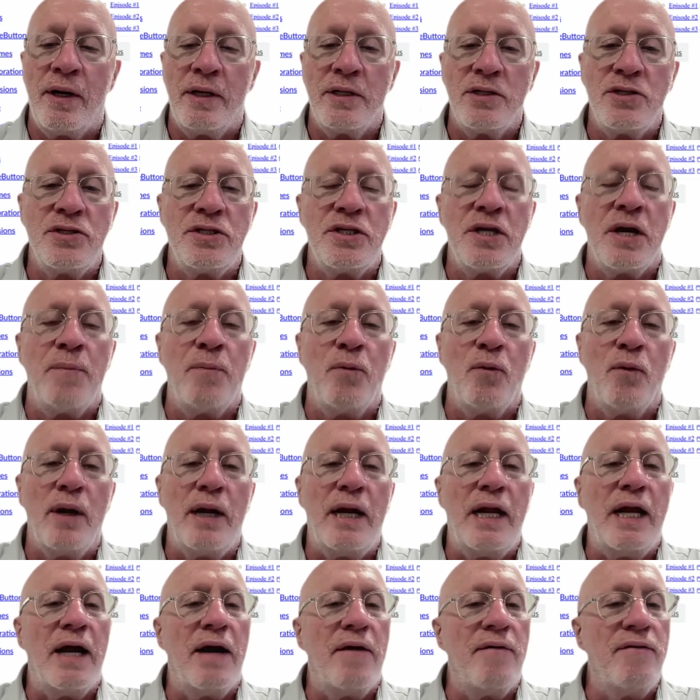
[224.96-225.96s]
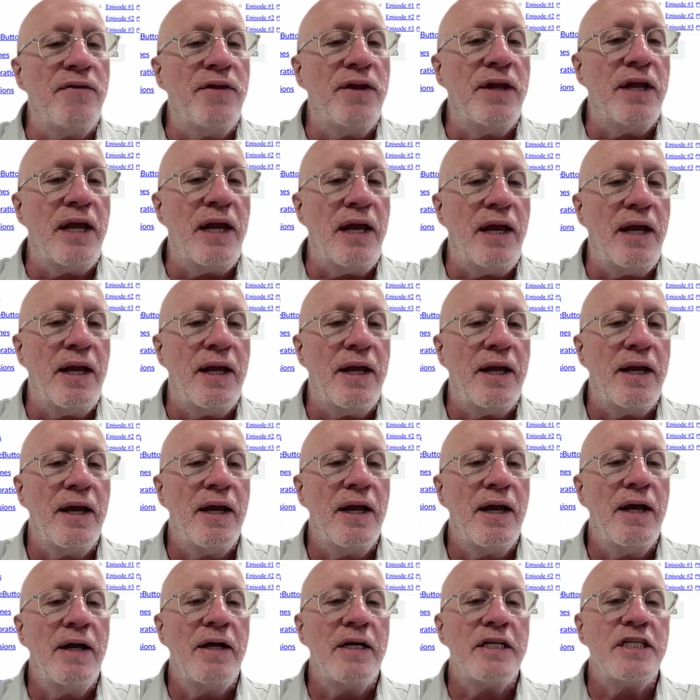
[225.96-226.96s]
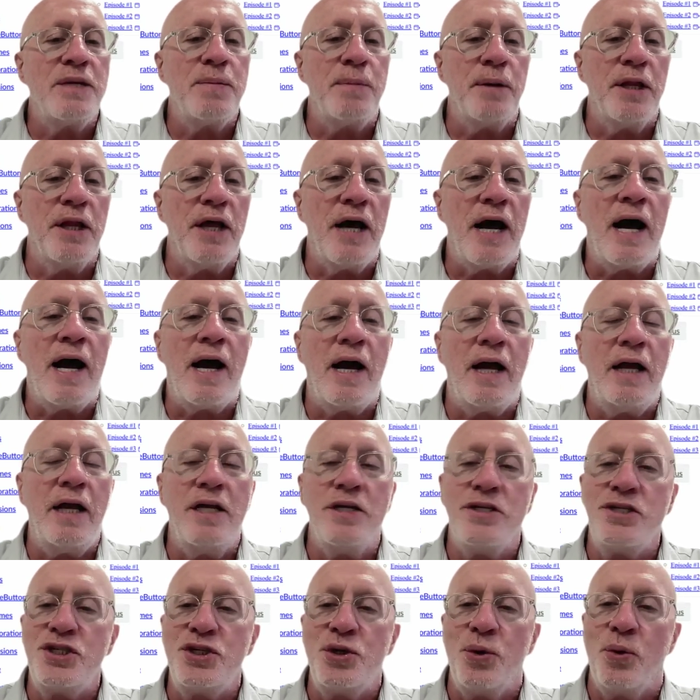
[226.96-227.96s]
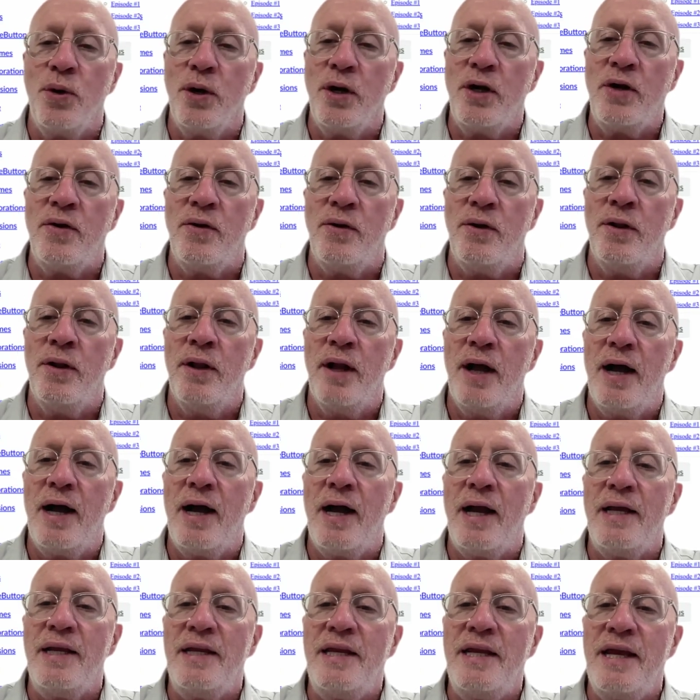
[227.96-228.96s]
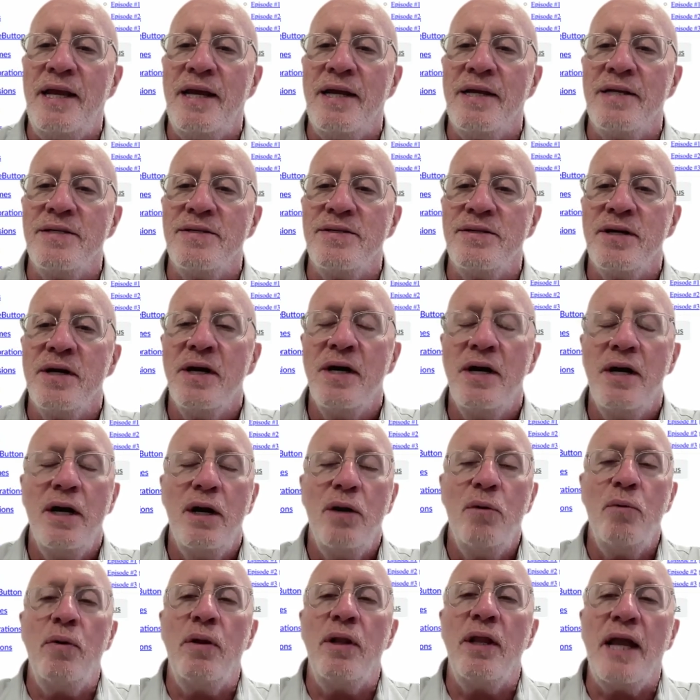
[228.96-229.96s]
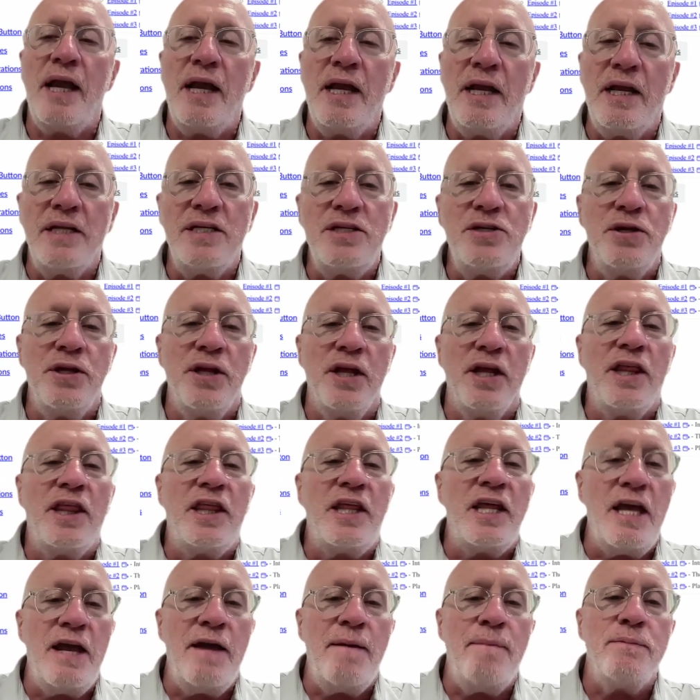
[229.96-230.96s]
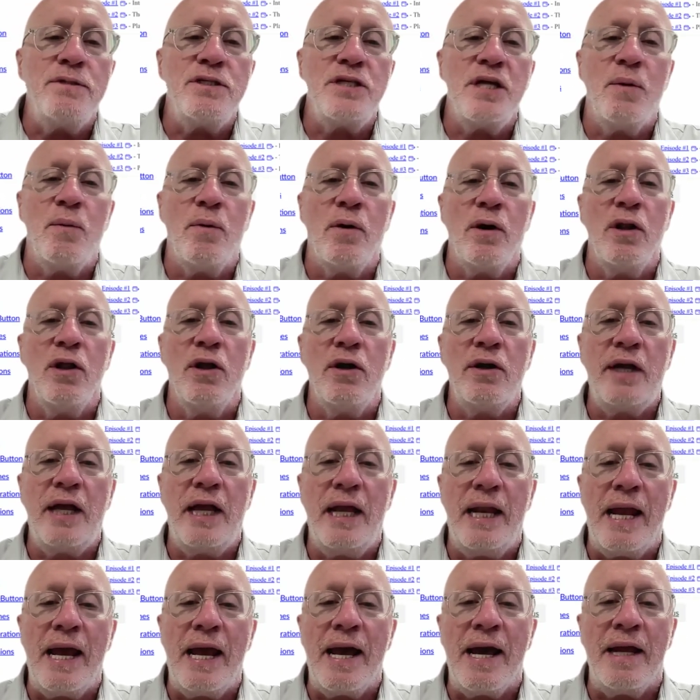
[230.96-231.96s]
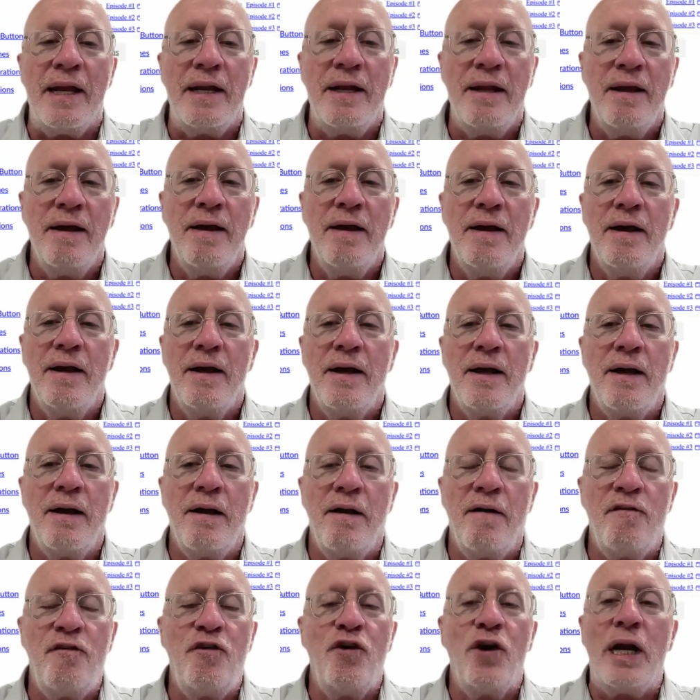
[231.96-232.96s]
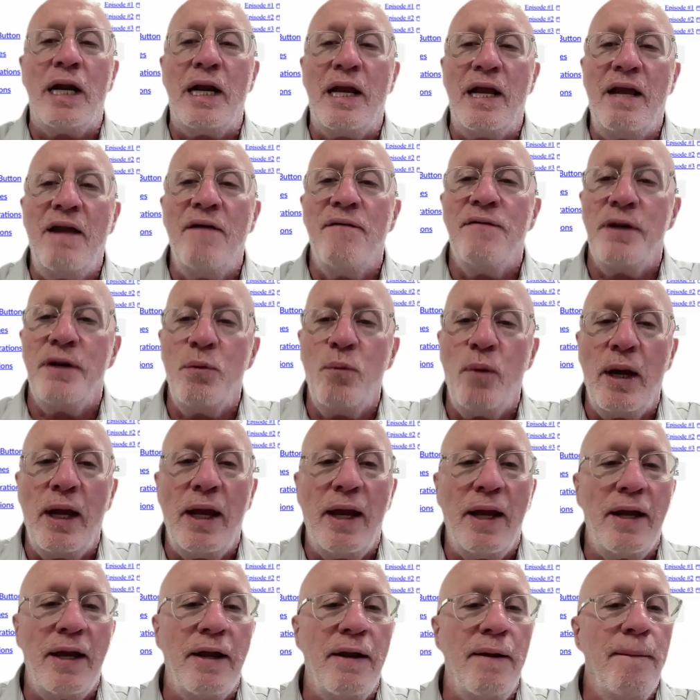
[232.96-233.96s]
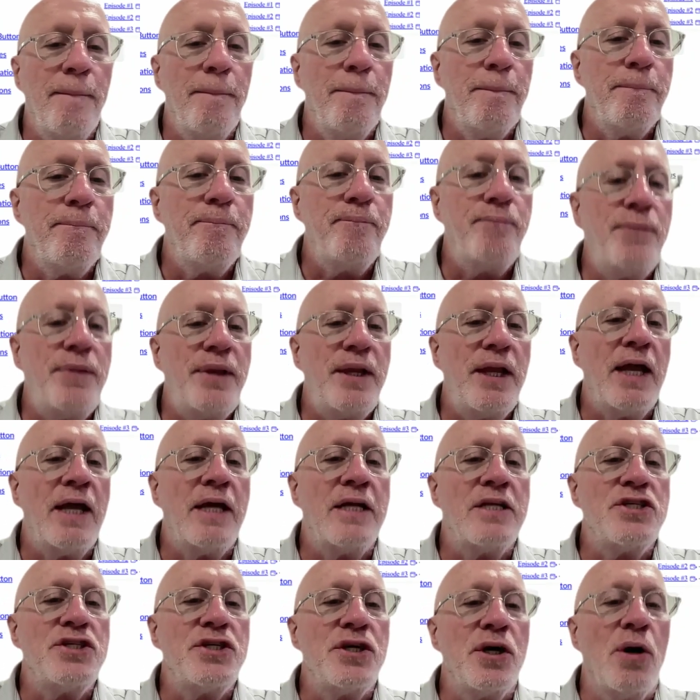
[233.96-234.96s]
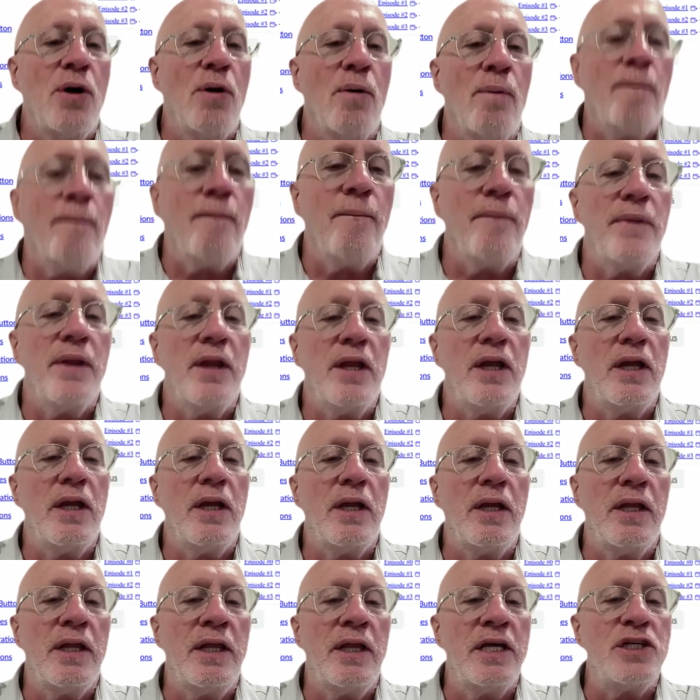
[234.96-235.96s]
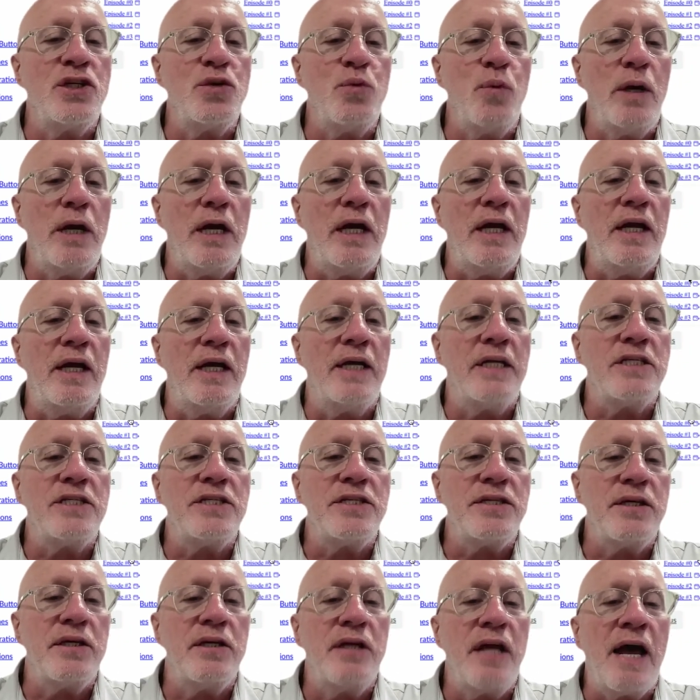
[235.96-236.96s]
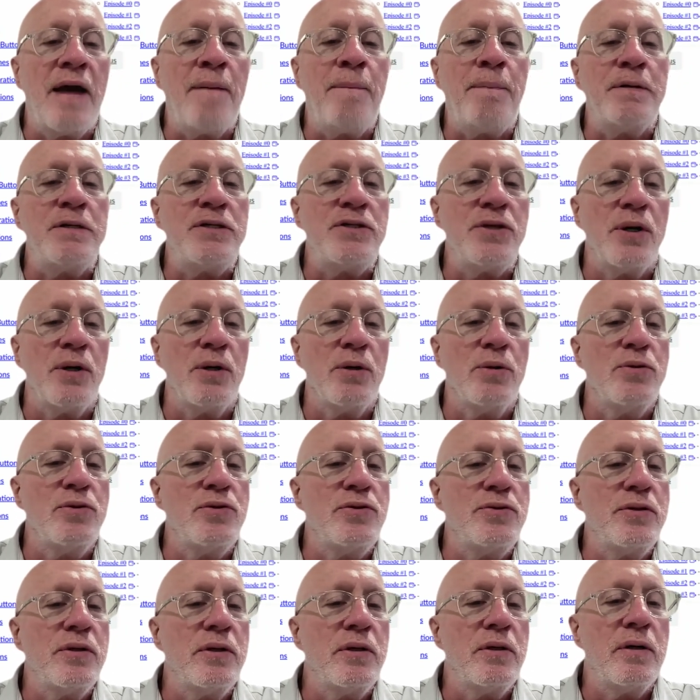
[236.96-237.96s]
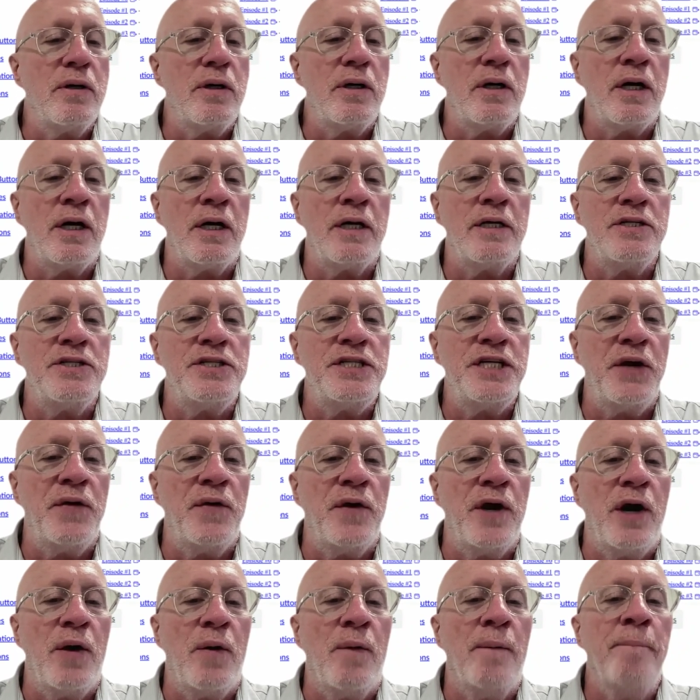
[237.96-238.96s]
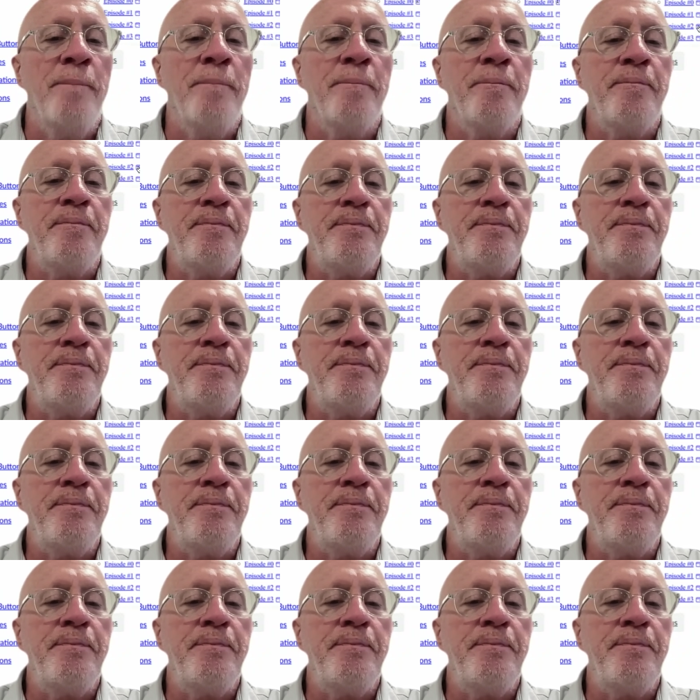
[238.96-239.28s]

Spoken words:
summary of some of the high historical ideas related to the themes that we're looking at for any given week. And so this week it's episodes 0